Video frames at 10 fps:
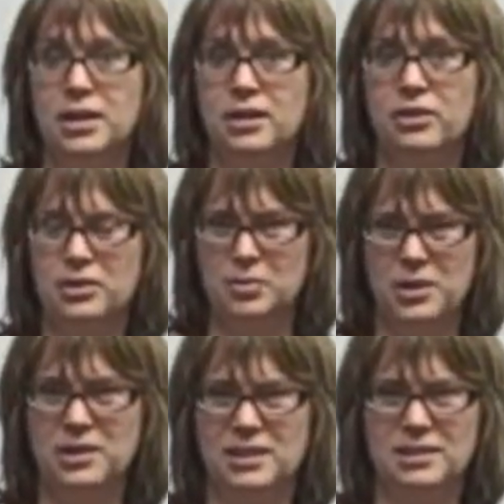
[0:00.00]
and are
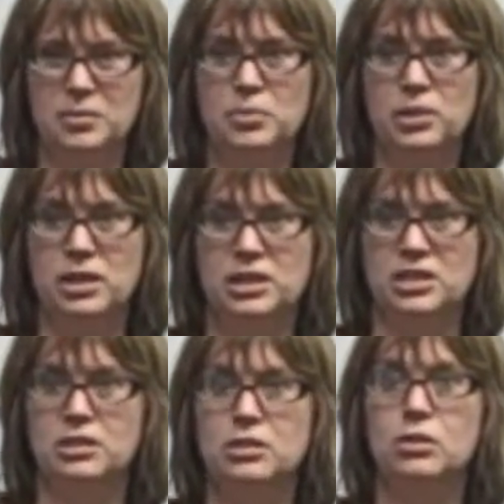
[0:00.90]
experiencing some pretty,
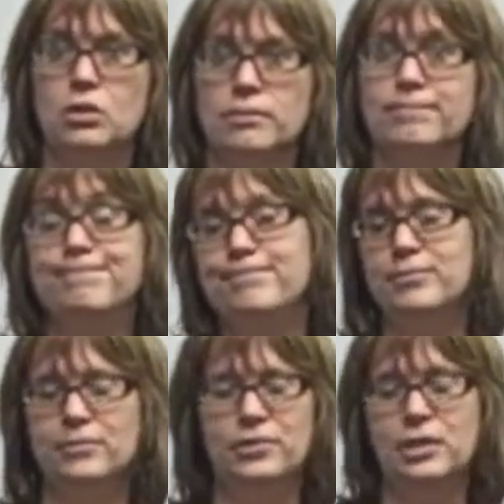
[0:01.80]
just
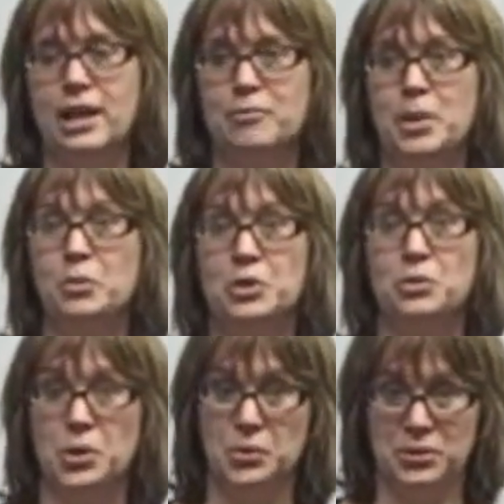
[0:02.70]
for lack of a better word,
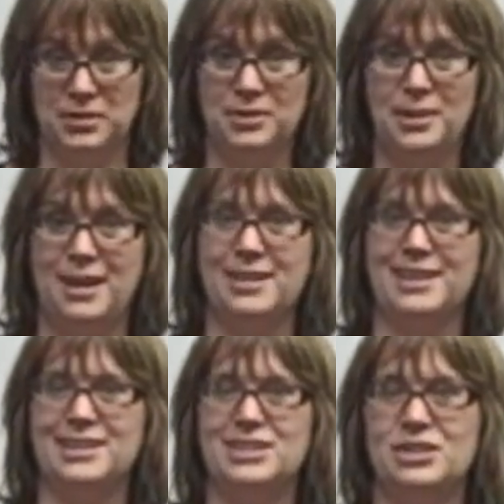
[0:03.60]
gross
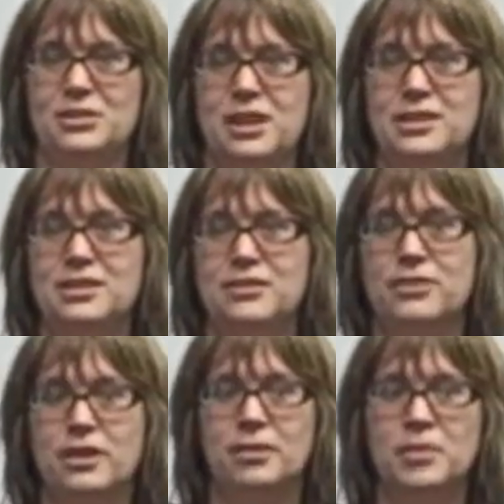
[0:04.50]
surroundings. You know, lots of
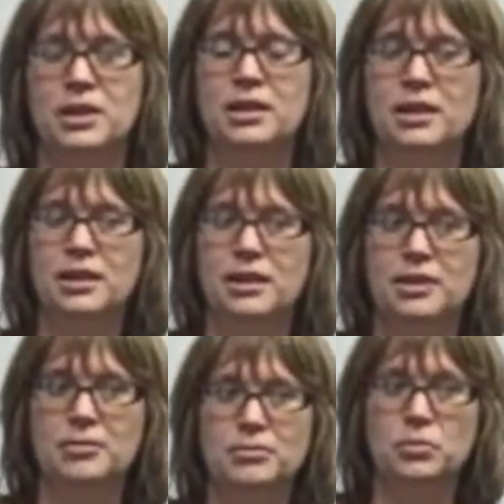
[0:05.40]

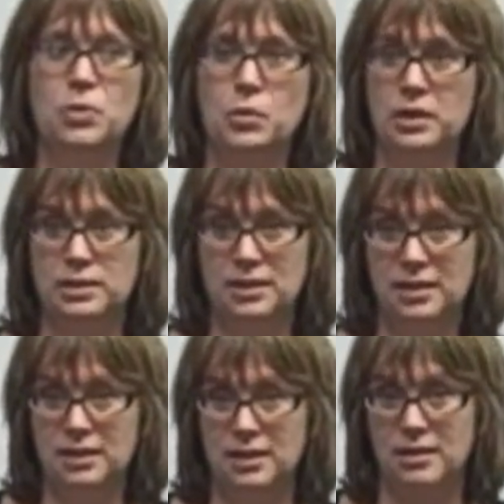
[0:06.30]
rodent
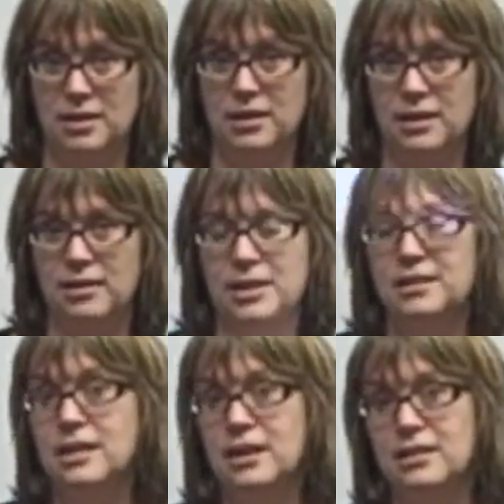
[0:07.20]
and
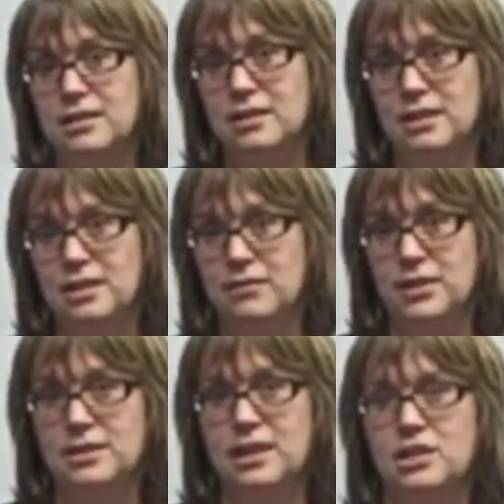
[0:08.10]
insect
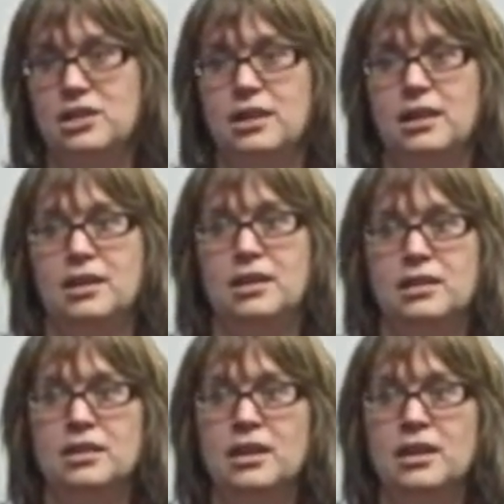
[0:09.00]
infestation, and